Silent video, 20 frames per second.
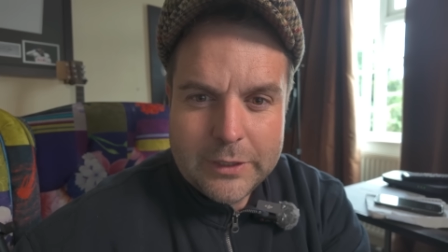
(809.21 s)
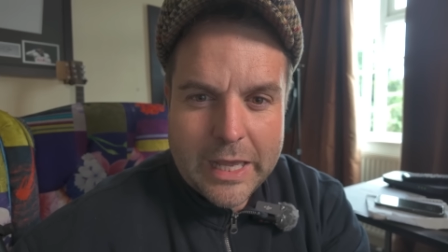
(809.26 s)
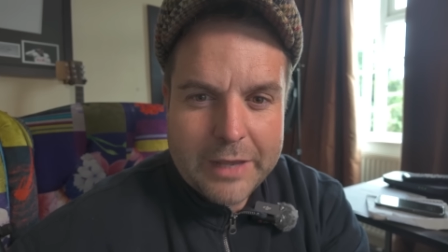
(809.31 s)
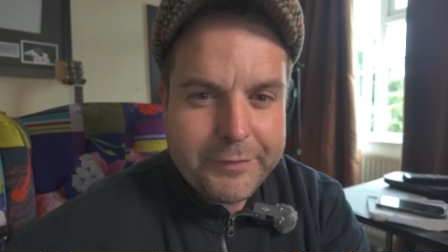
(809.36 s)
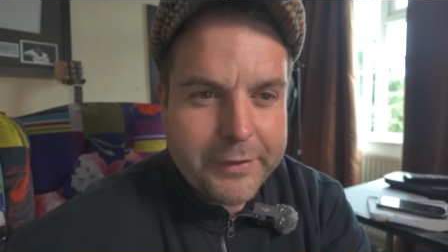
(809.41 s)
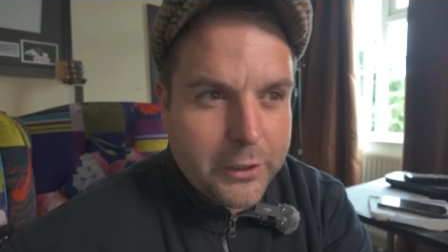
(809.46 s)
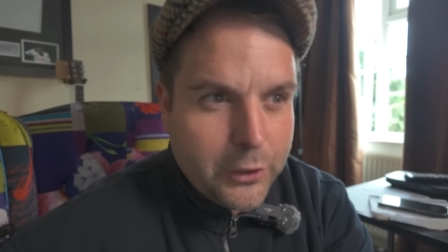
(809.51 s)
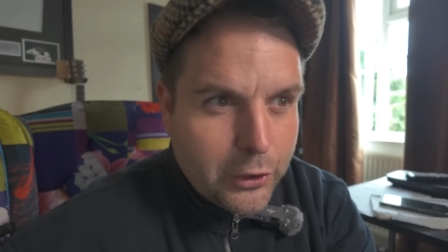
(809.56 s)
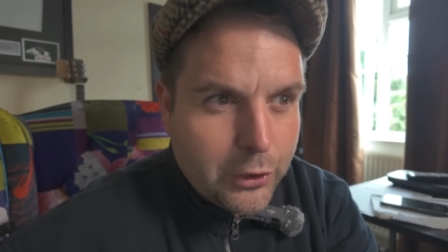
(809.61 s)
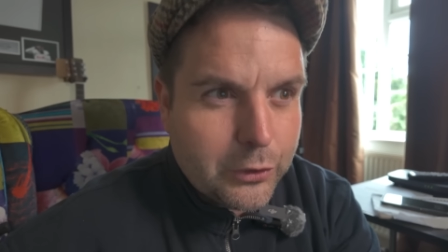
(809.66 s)

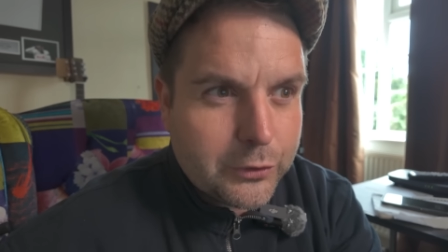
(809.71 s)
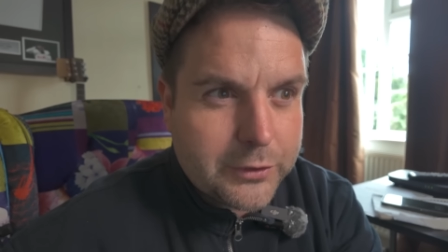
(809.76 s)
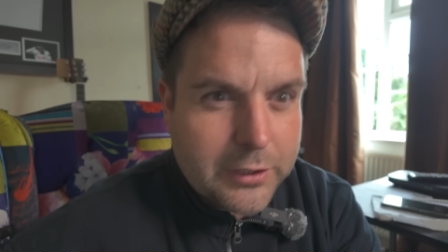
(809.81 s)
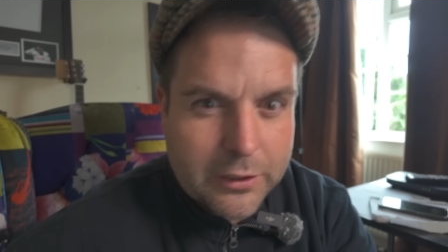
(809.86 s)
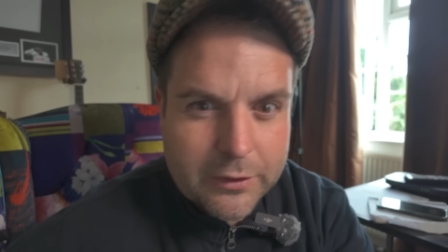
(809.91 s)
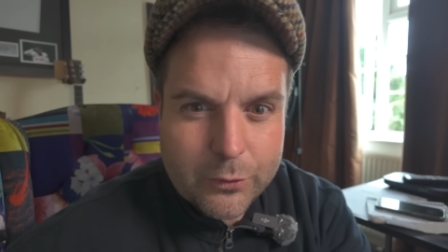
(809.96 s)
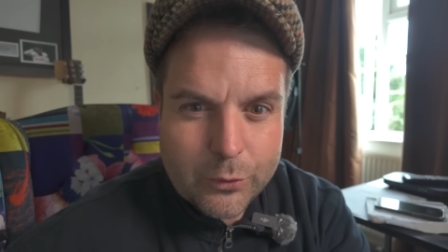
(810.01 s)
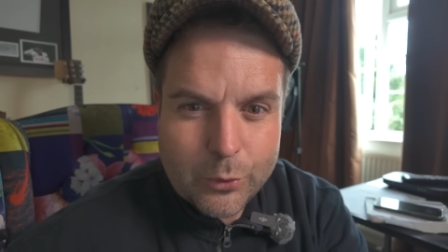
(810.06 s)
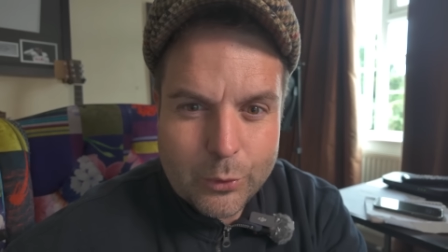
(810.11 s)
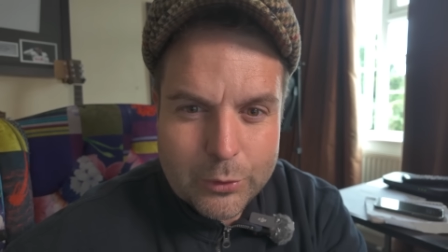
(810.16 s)
having looked
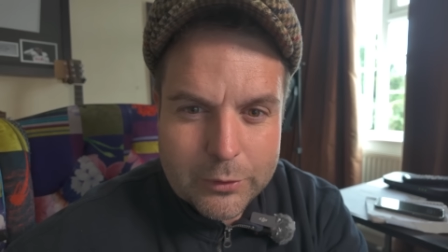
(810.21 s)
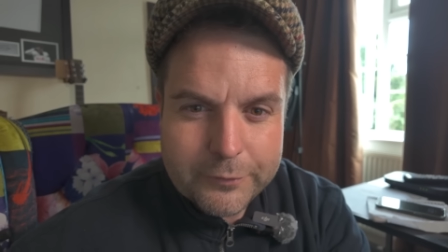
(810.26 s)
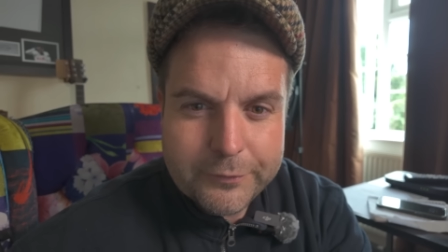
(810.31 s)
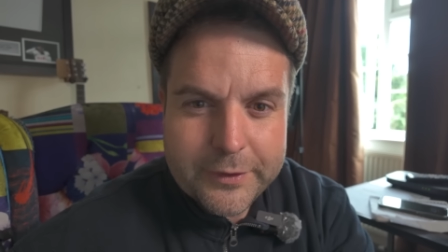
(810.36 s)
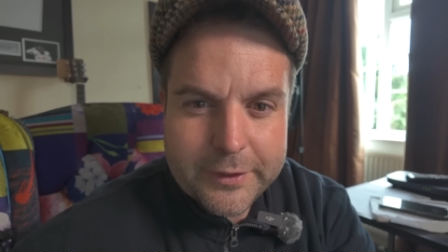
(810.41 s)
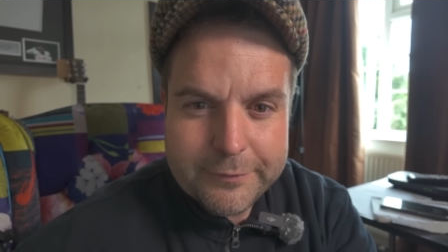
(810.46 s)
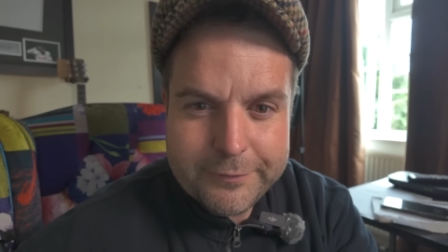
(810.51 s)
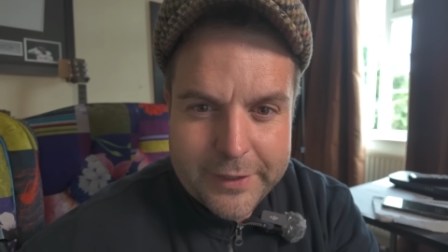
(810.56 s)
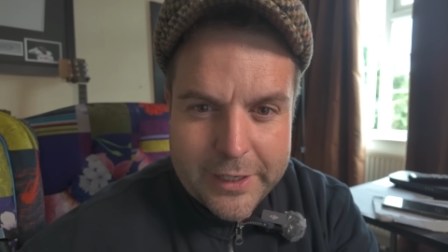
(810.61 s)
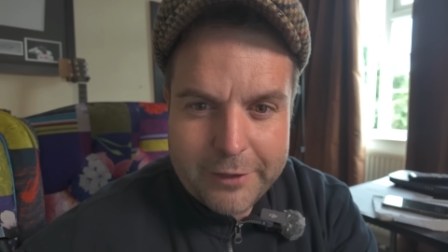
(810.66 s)
at all of
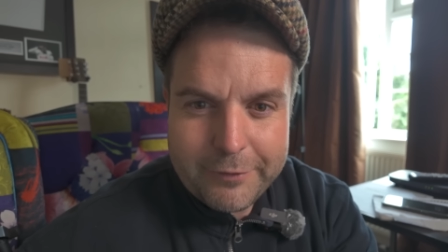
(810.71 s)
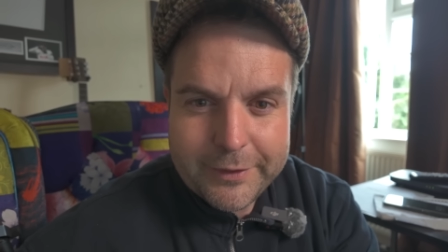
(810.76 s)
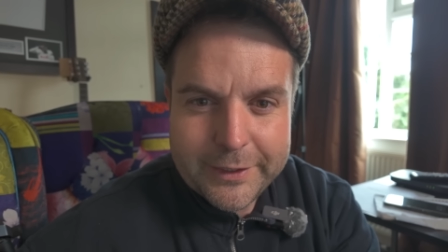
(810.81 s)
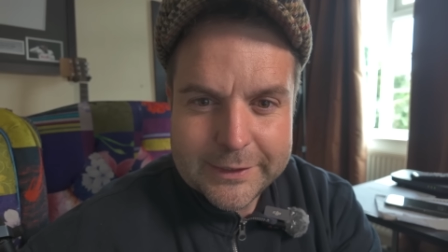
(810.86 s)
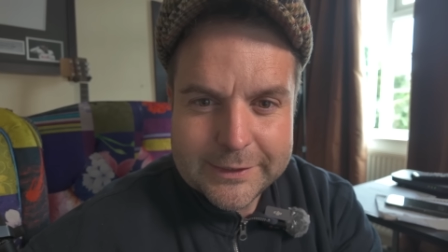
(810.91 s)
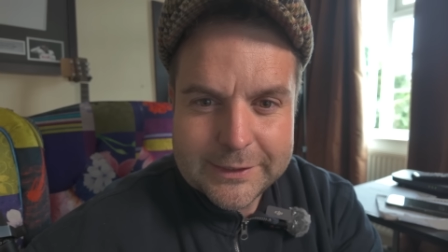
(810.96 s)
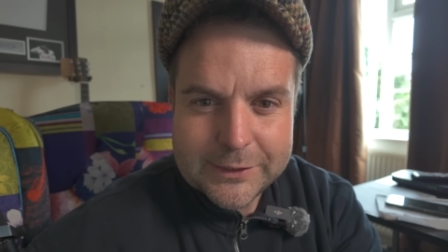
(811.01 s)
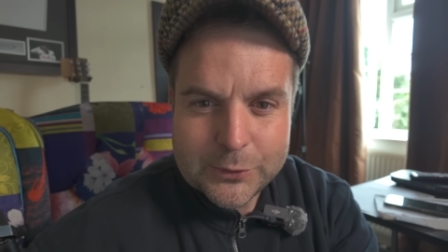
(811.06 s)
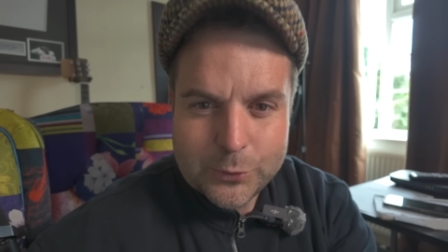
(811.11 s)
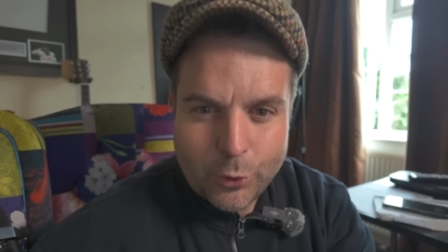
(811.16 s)
the
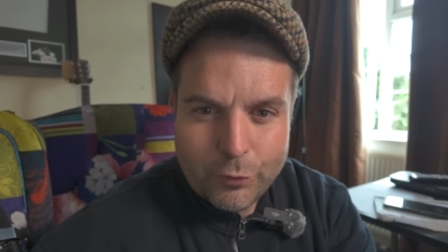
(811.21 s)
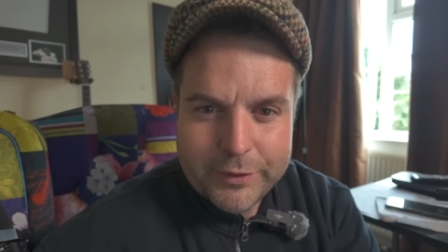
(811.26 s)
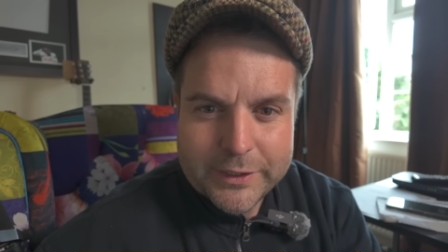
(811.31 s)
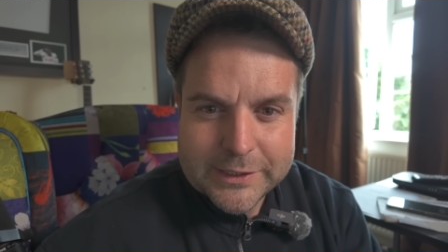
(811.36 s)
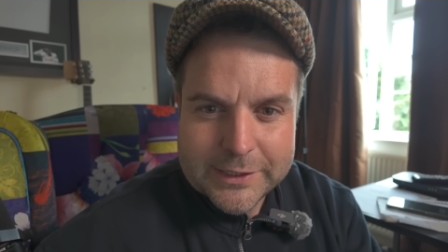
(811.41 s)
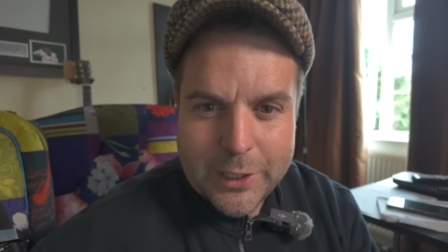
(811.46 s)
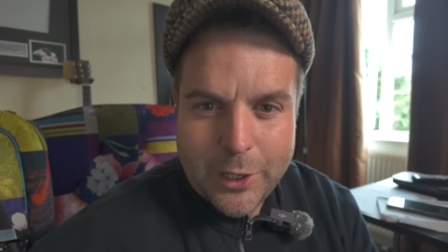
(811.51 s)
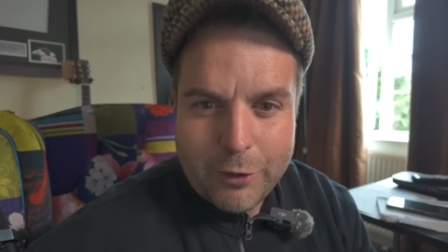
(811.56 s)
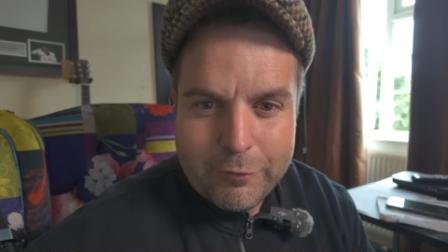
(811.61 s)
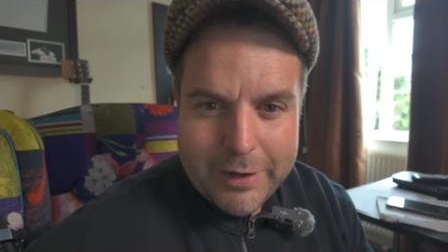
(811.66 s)
various
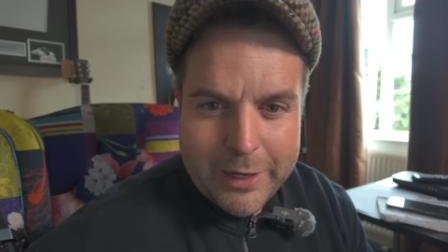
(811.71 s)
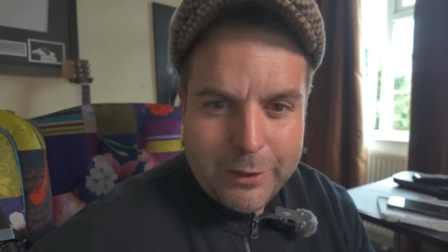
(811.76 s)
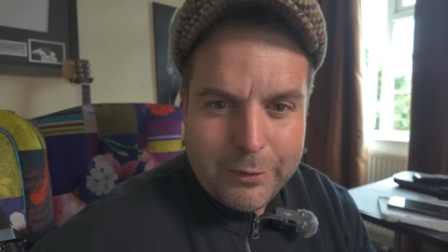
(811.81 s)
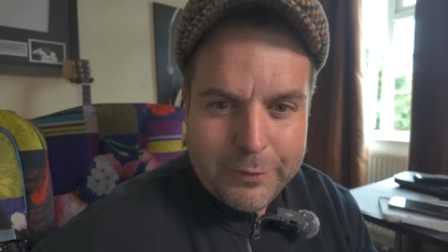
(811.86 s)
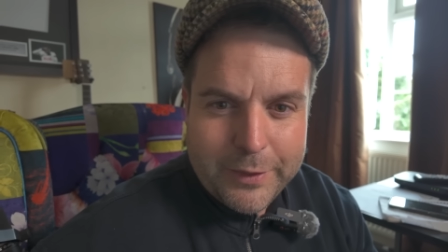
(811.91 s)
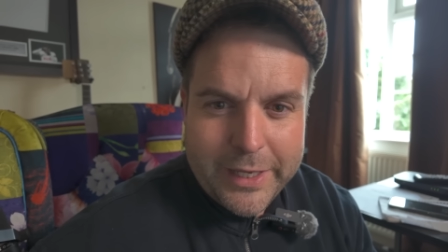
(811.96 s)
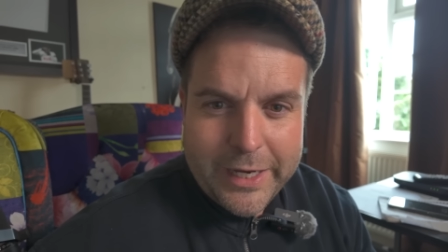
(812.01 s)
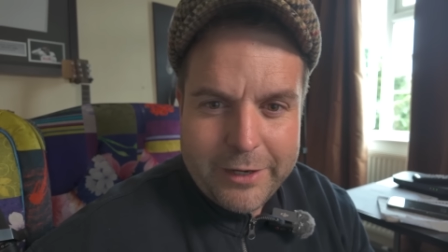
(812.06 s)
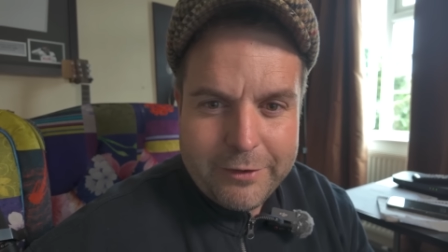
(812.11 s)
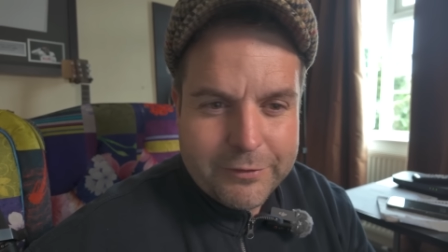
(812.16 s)
stories that are out
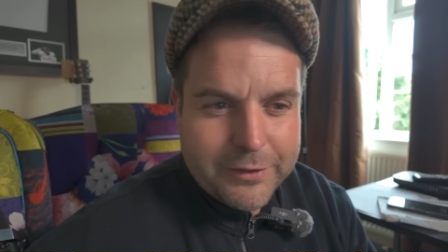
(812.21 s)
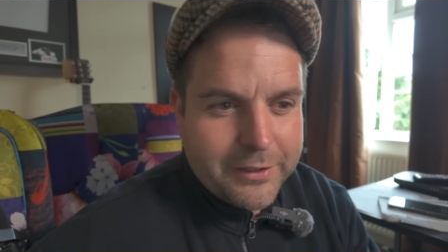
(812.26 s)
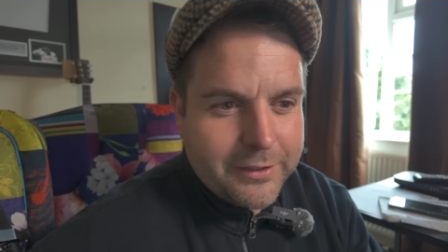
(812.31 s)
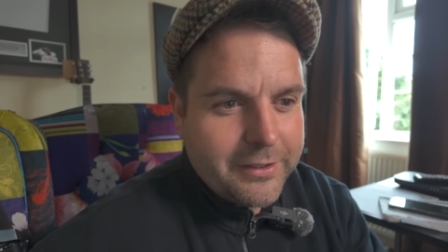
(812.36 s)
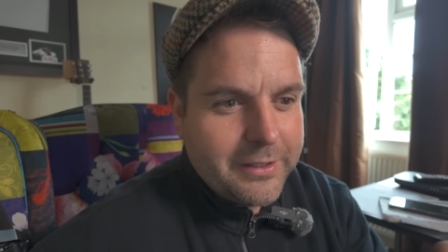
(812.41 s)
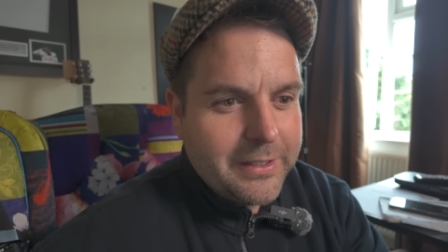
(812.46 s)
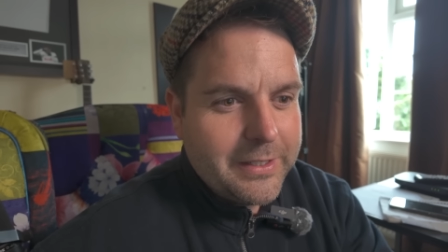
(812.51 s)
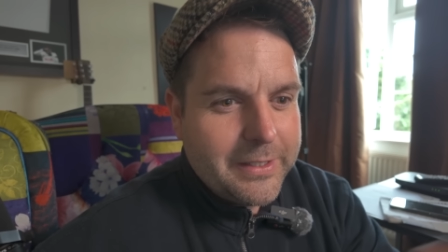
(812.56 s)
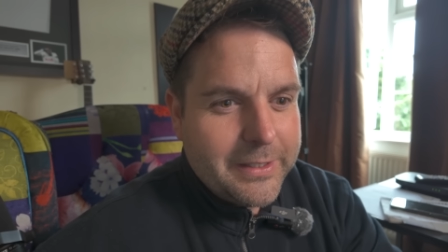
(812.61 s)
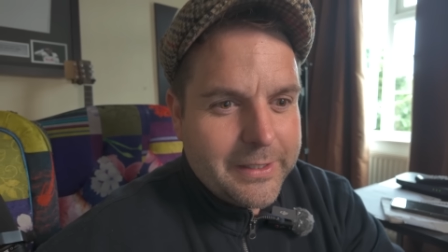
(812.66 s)
there and